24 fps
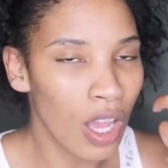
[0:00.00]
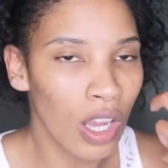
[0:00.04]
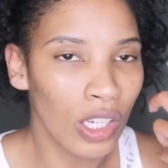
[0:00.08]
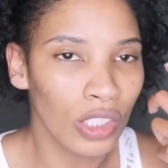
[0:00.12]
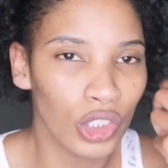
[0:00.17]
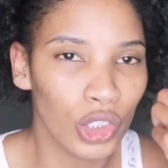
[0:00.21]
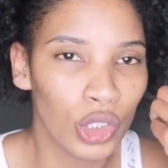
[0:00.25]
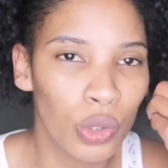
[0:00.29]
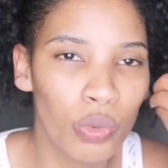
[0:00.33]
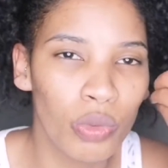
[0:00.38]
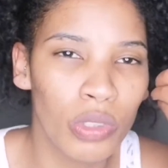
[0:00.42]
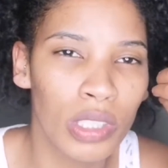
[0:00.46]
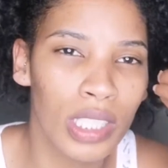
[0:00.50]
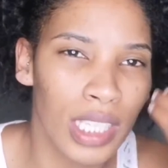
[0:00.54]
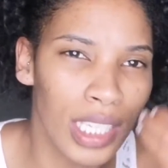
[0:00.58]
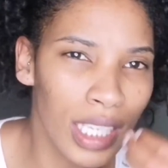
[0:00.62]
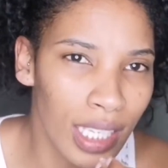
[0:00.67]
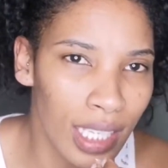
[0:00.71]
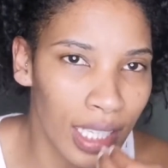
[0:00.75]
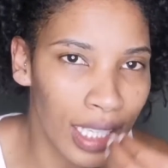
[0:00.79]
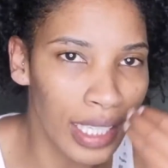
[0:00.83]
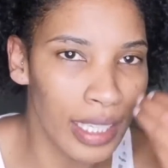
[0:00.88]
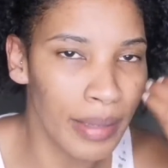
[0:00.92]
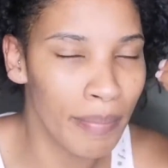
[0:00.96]

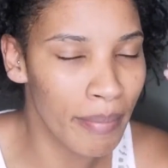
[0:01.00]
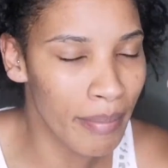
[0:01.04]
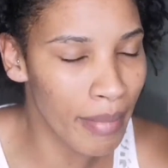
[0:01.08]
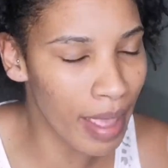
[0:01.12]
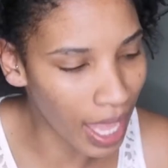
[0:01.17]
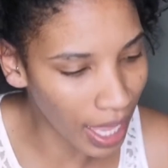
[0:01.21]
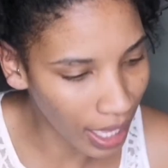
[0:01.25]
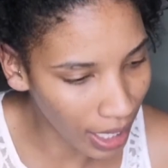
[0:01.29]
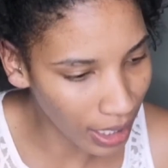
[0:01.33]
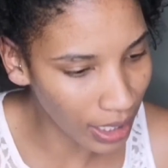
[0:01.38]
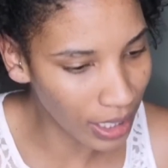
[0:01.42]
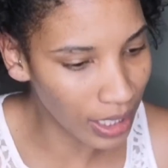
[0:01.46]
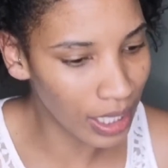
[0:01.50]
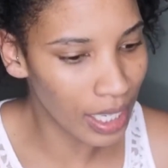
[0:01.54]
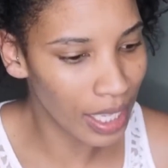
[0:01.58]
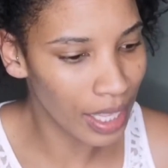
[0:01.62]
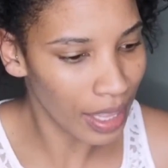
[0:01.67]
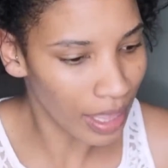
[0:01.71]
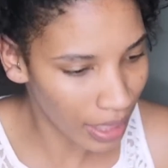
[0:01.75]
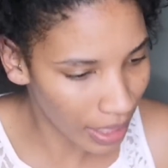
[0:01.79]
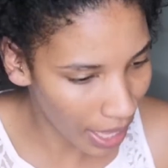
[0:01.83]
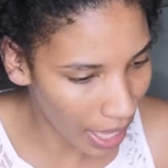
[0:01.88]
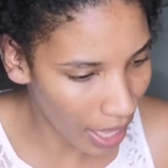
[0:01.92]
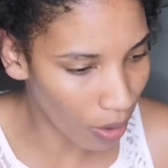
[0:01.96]
uniquely made
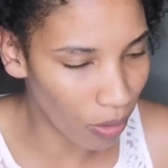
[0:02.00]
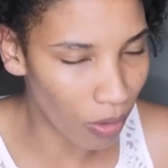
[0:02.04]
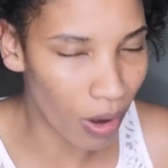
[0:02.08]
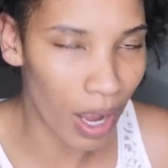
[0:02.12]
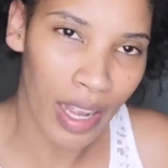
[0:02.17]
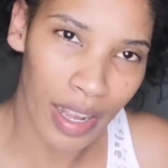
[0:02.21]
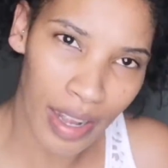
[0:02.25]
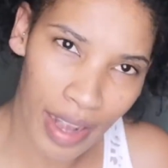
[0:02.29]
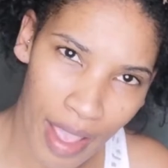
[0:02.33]
that right